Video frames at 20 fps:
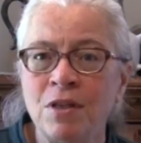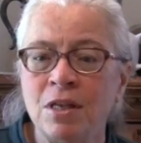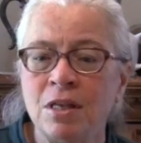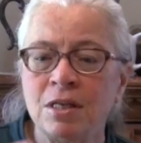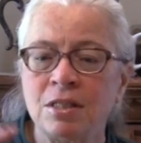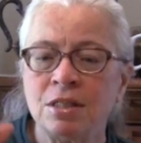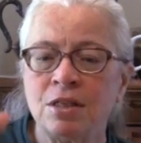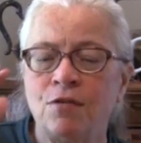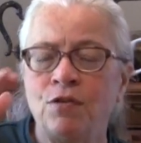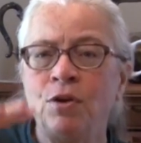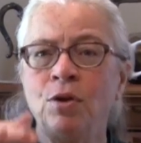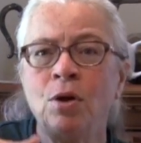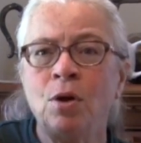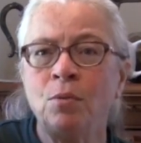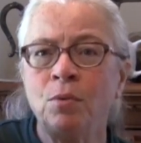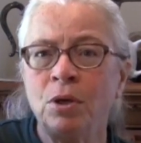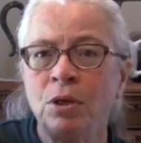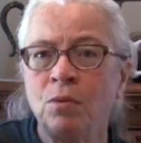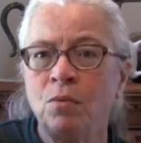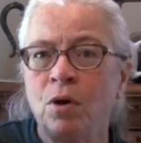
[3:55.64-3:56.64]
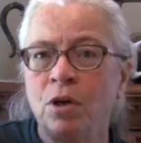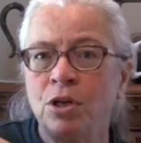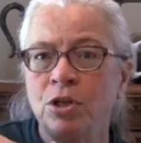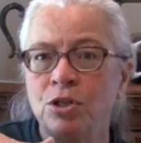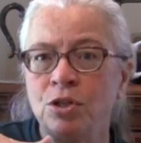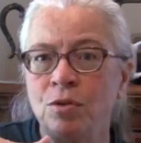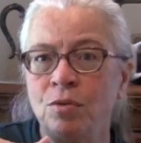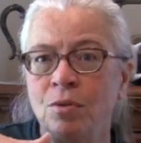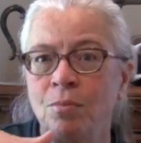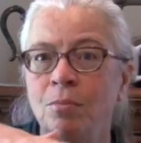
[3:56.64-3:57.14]
to this, if you don't really want to
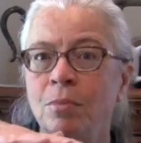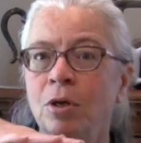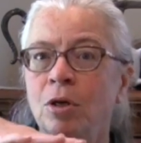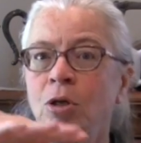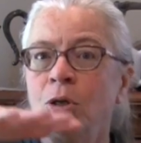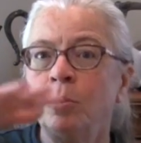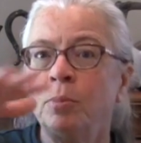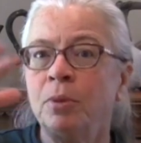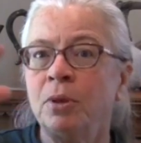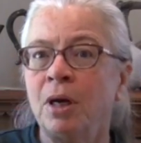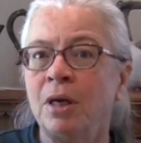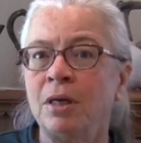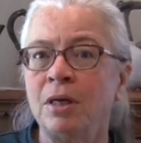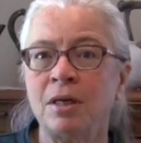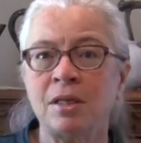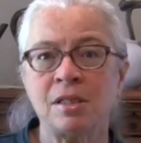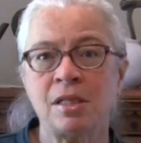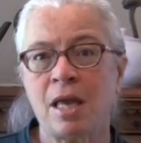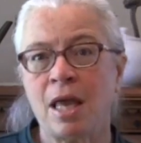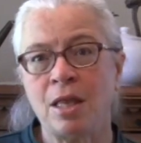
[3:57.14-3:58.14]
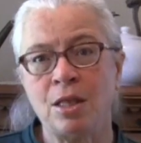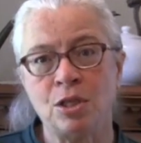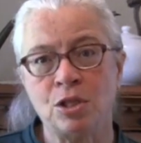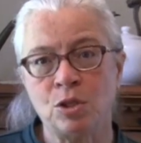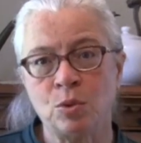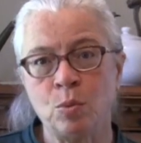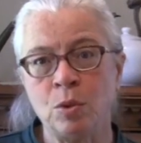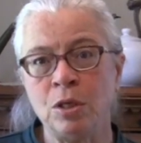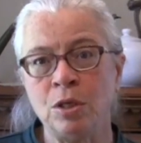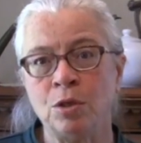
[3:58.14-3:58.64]
do the milk products and the
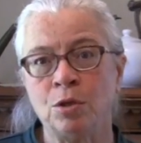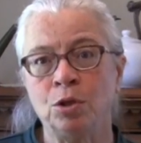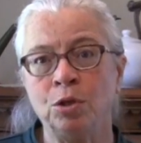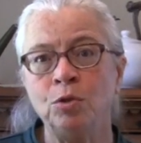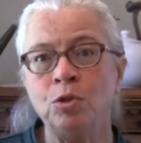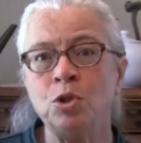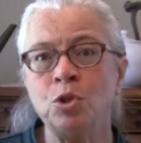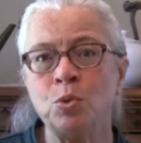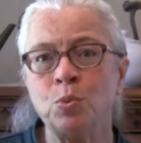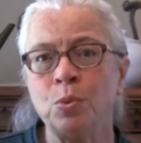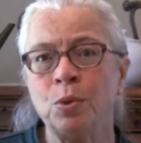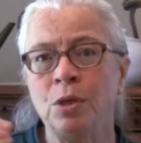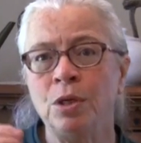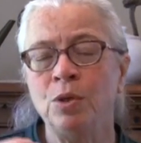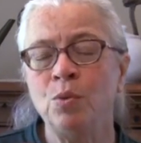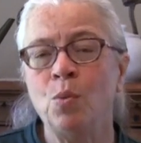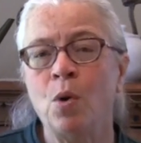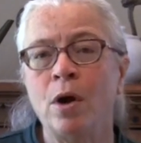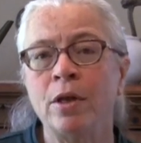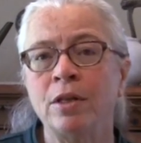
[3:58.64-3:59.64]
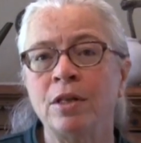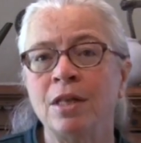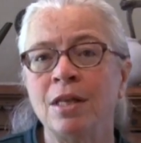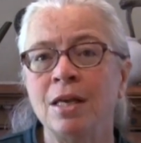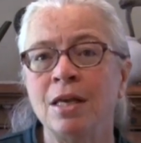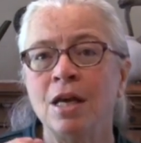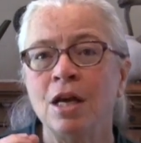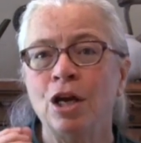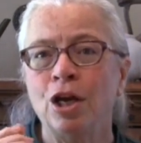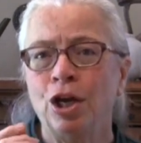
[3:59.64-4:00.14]
sweetener, you just really want
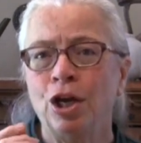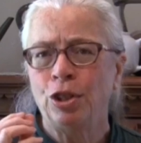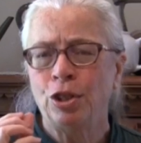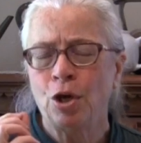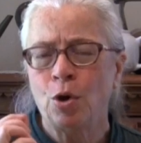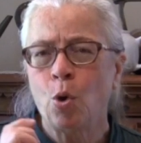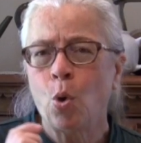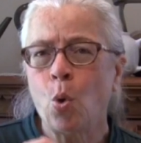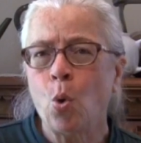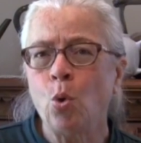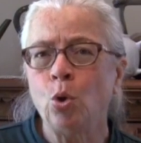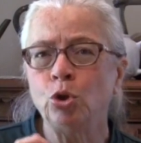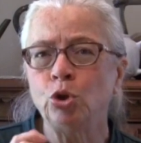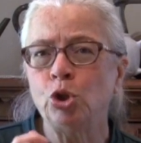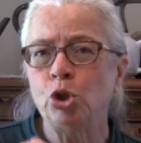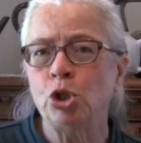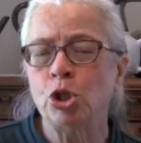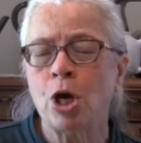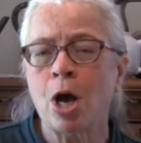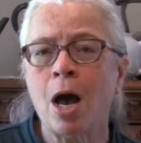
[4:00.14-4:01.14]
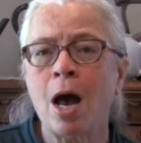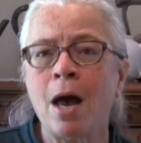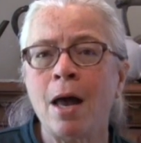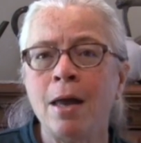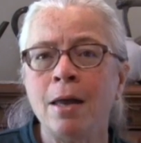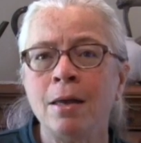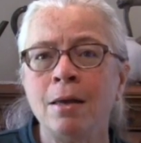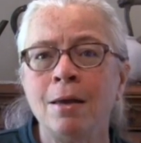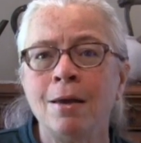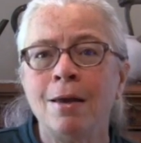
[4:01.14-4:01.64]
the whole
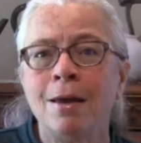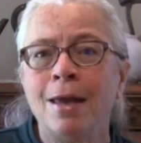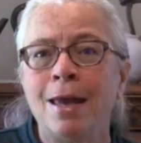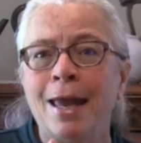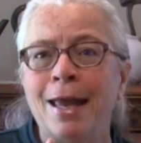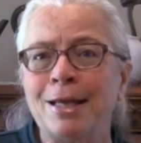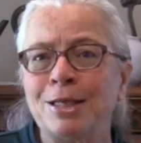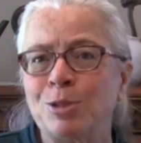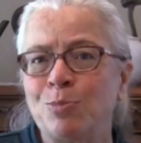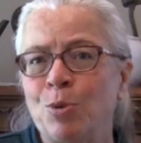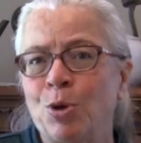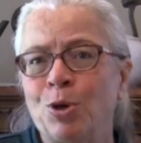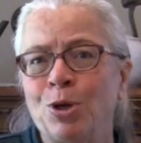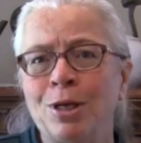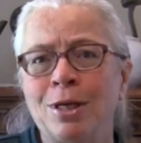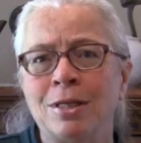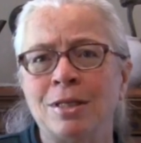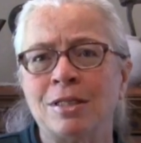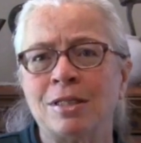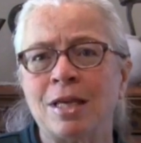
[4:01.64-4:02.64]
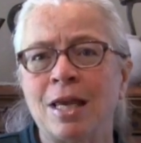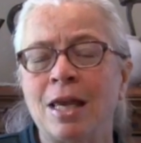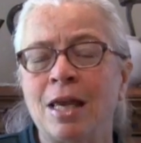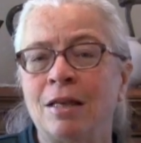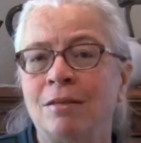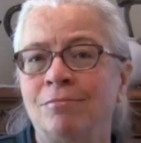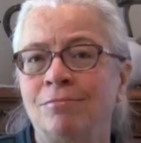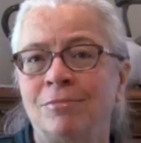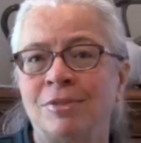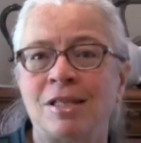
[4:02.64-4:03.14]
chai experience
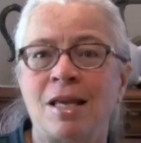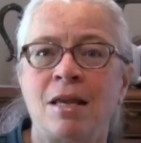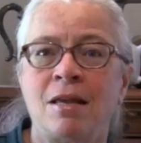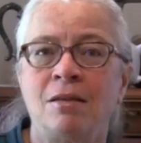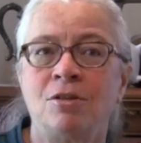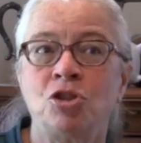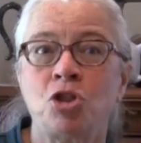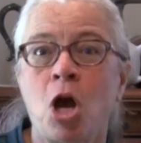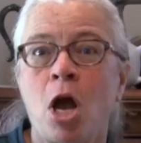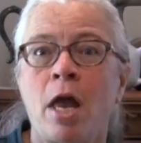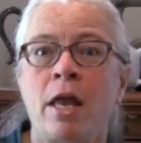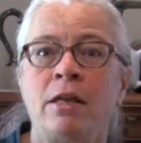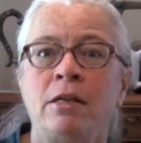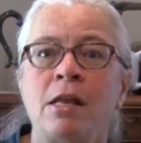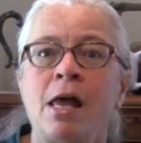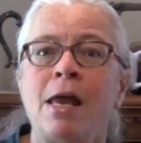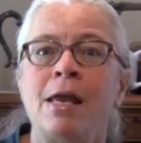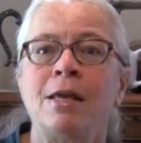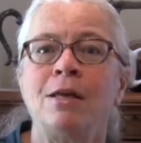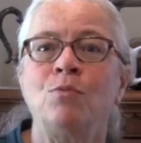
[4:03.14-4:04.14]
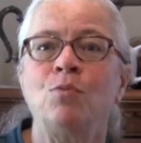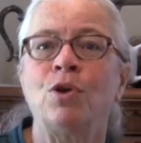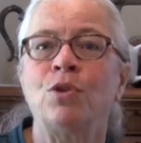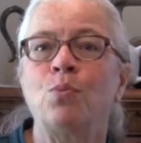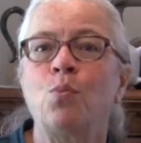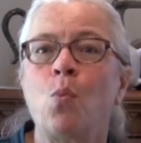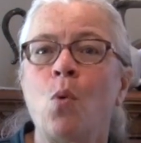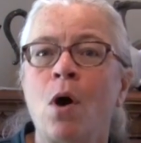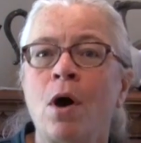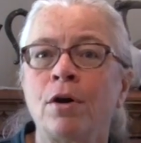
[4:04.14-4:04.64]
in, say, chai light
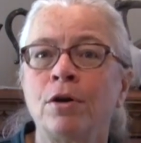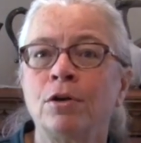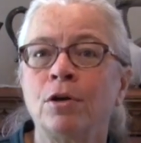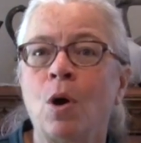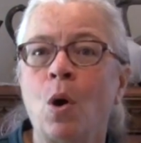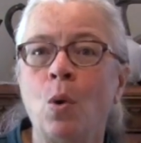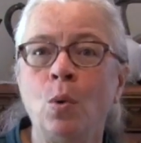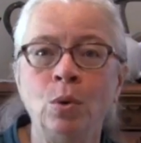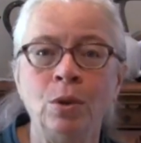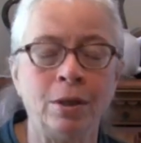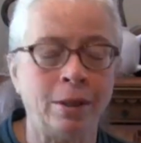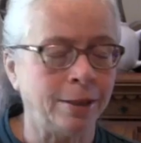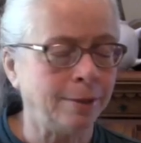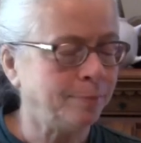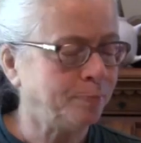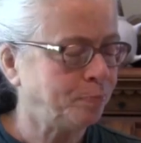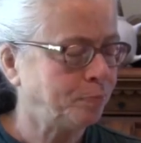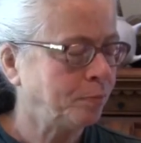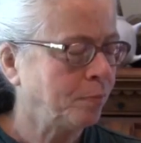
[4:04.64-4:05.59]
with water only,